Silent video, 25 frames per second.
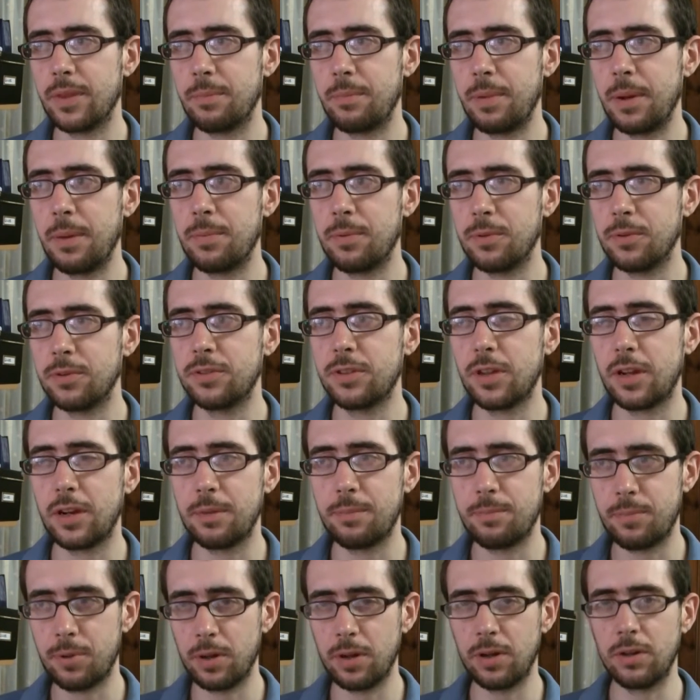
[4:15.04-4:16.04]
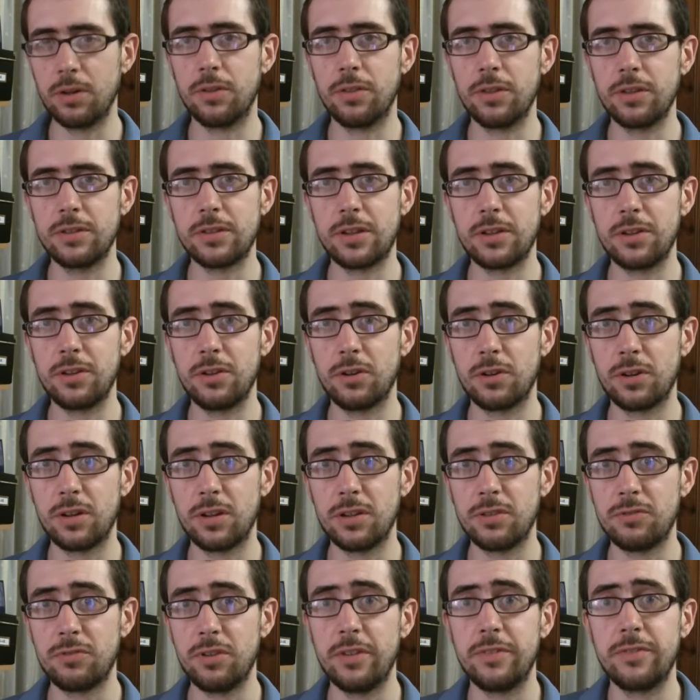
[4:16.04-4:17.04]
people started putting on things like the
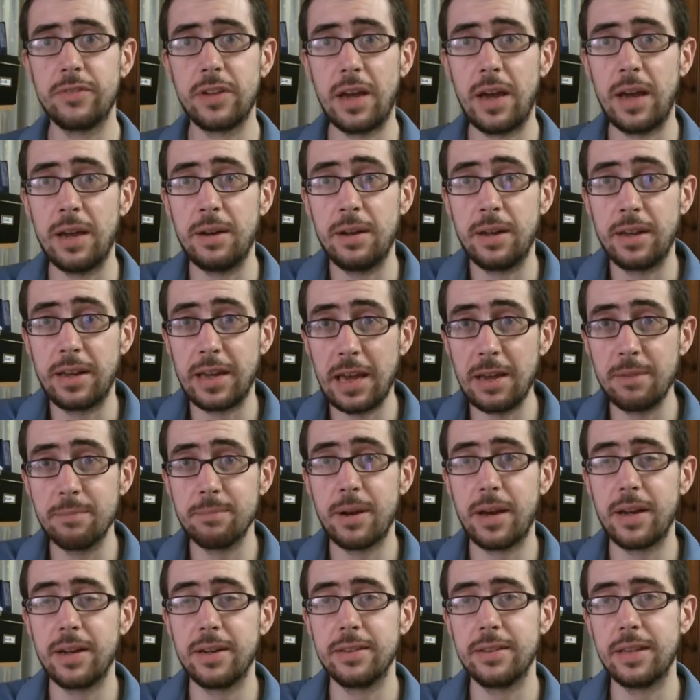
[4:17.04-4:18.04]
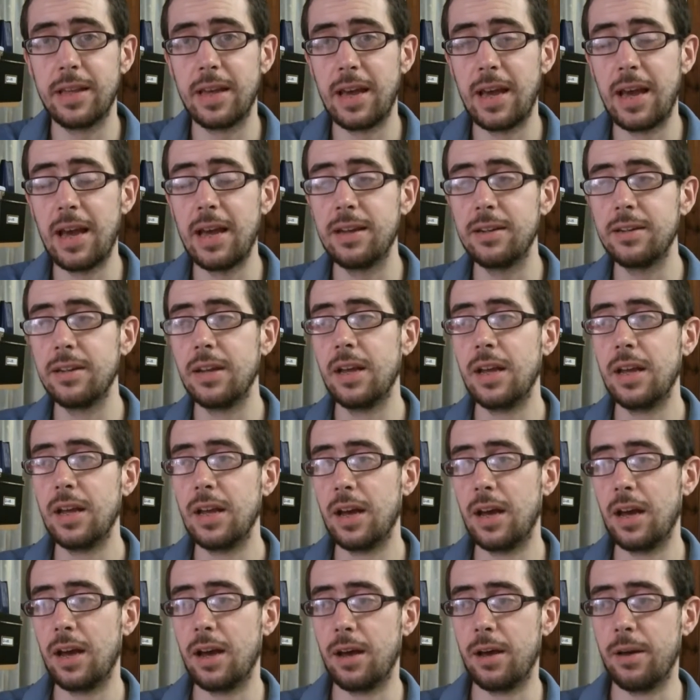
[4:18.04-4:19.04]
Oculus Rift and a gamepad in their hand,
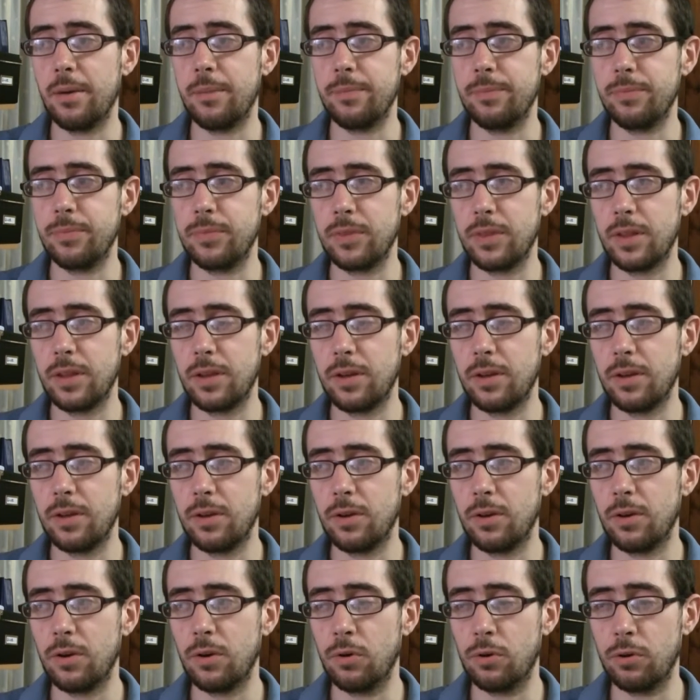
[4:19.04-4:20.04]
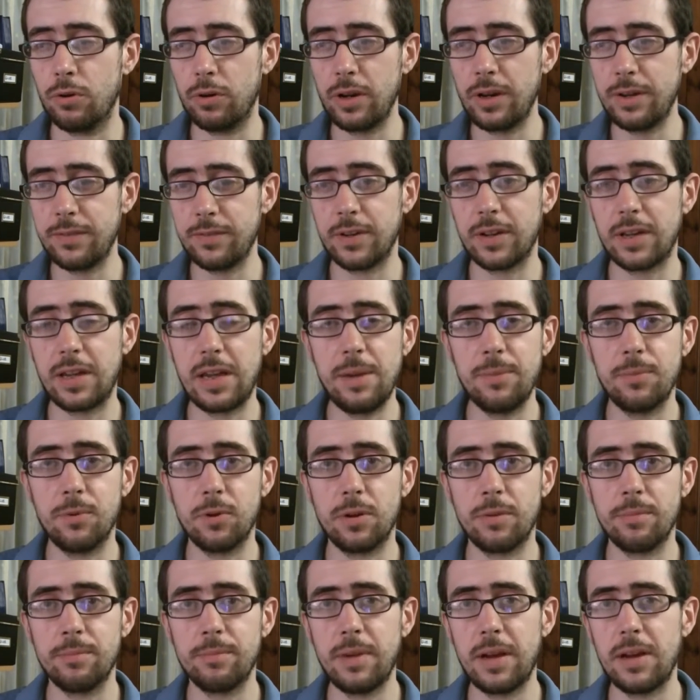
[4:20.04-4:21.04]
or even a
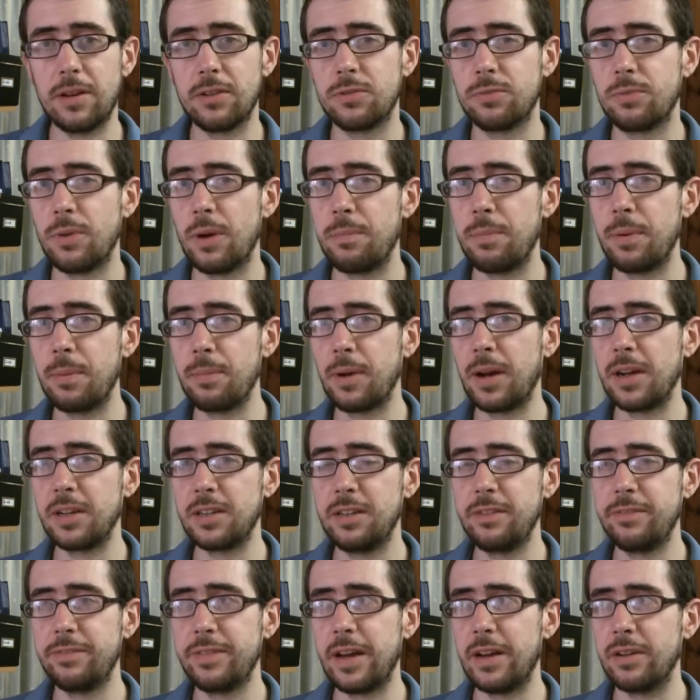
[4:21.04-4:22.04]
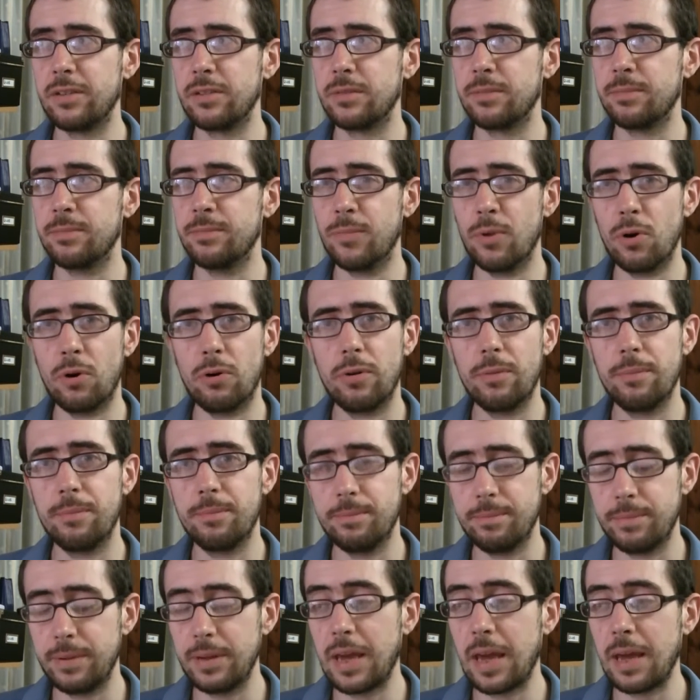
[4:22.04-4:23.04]
keyboard and mouse, where people actually
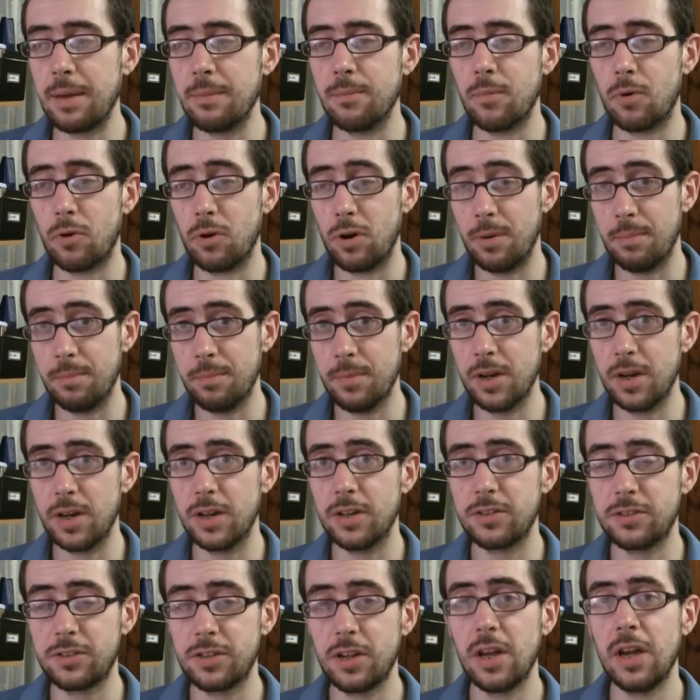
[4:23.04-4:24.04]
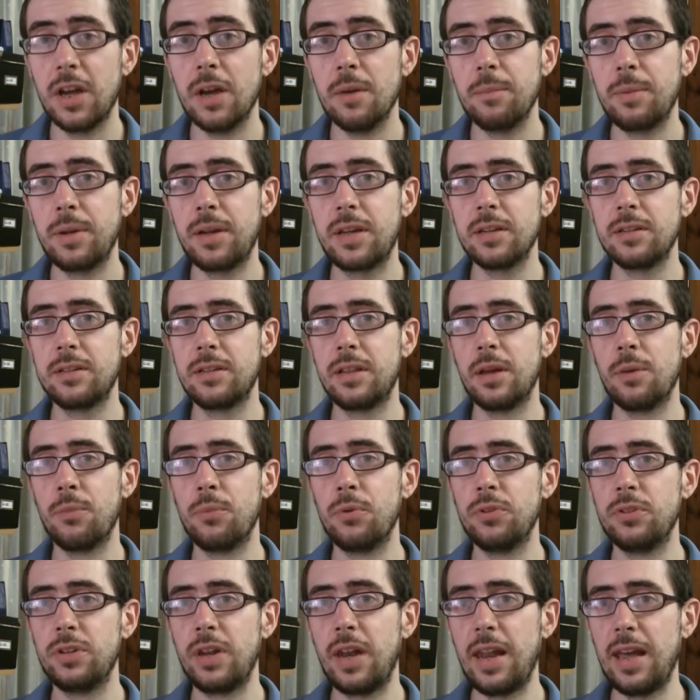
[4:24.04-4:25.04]
became more immersed, because there
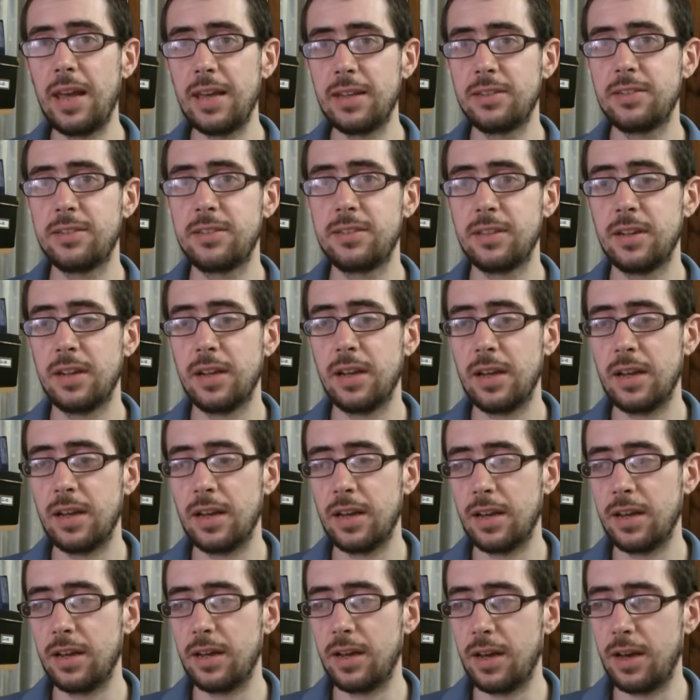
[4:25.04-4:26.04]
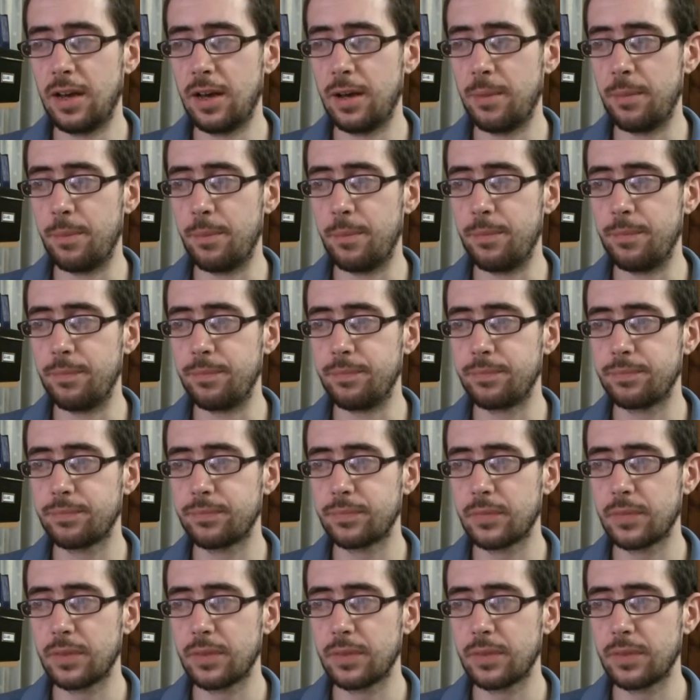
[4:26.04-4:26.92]
was less, there